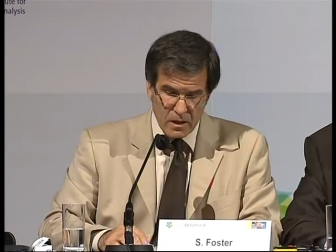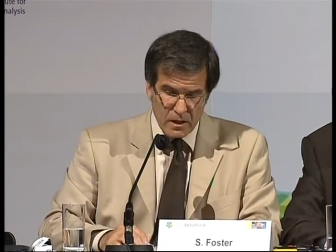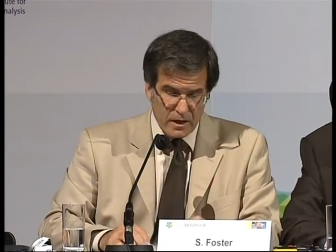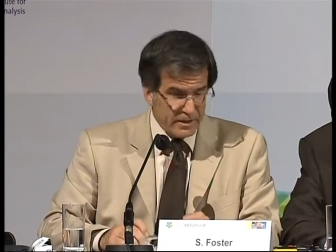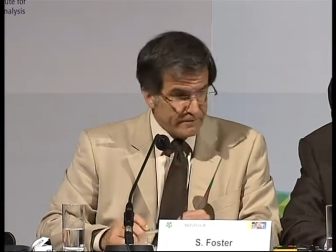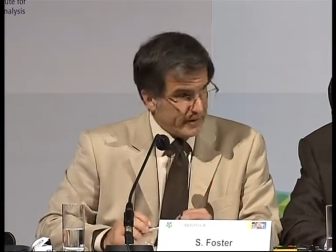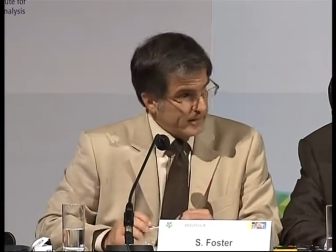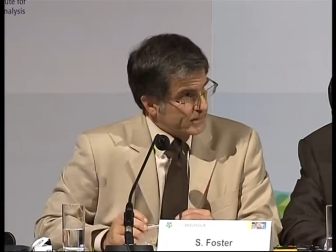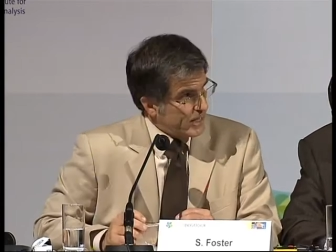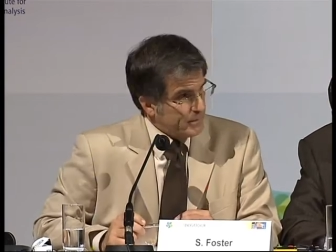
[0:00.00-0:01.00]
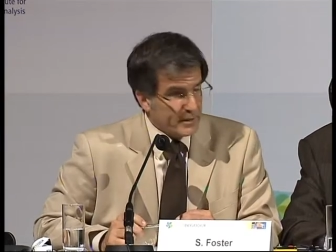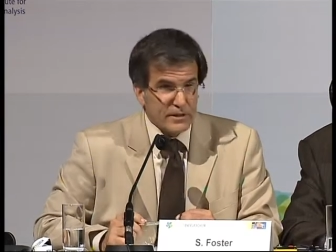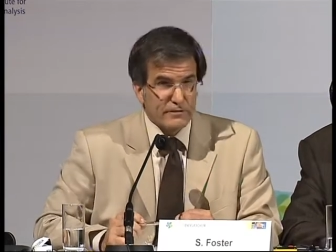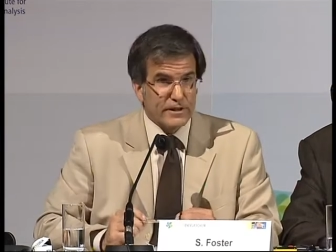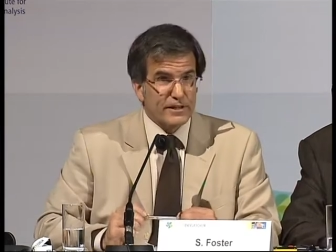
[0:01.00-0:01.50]
And the final topic
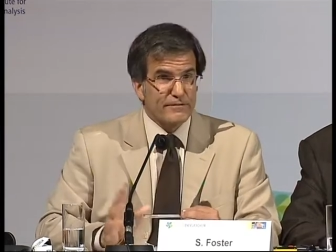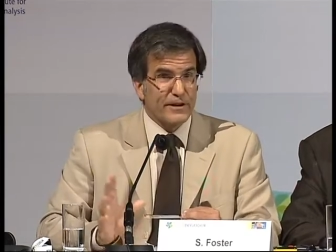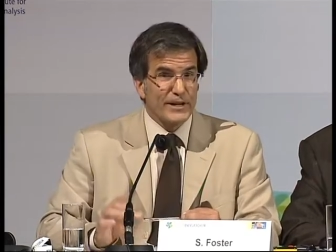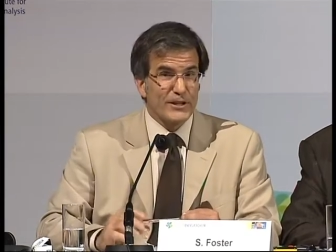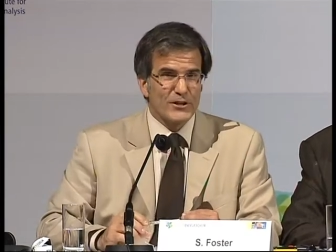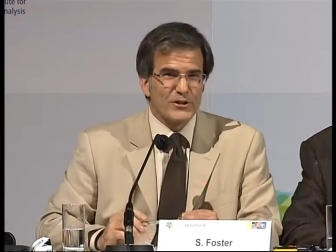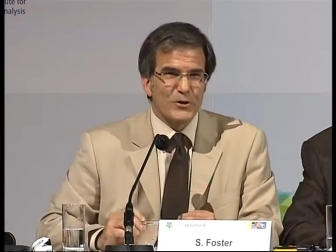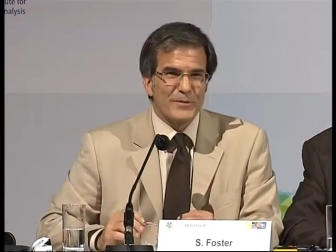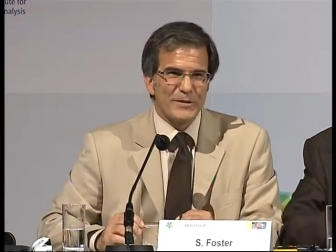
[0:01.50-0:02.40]
is, is finally the show me